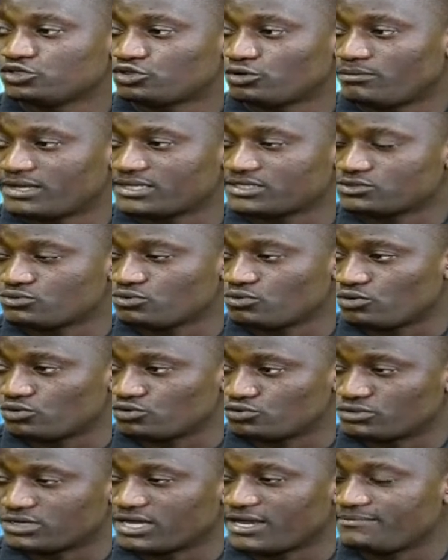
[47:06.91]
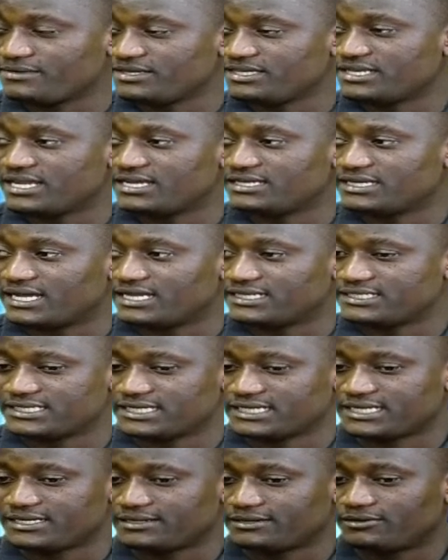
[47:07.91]
Thomas Tuchel to come in and
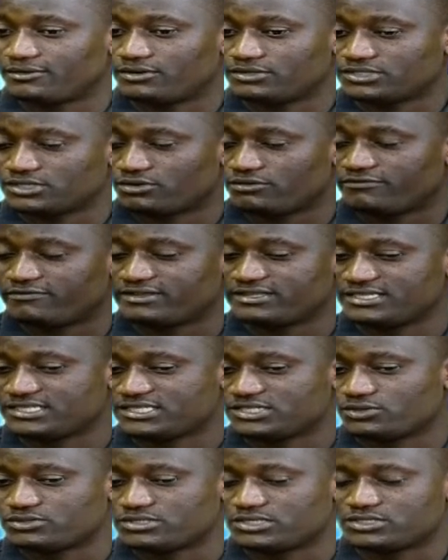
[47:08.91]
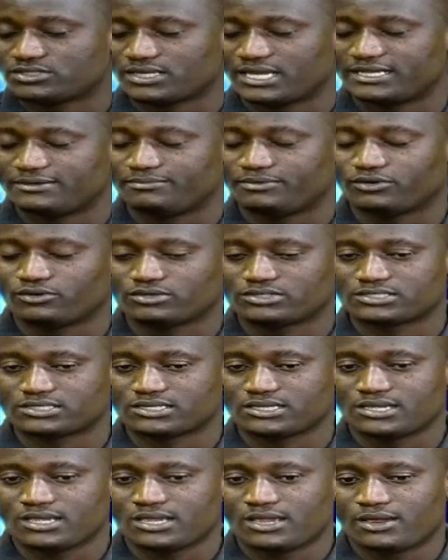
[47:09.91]
take over this Chelsea side, because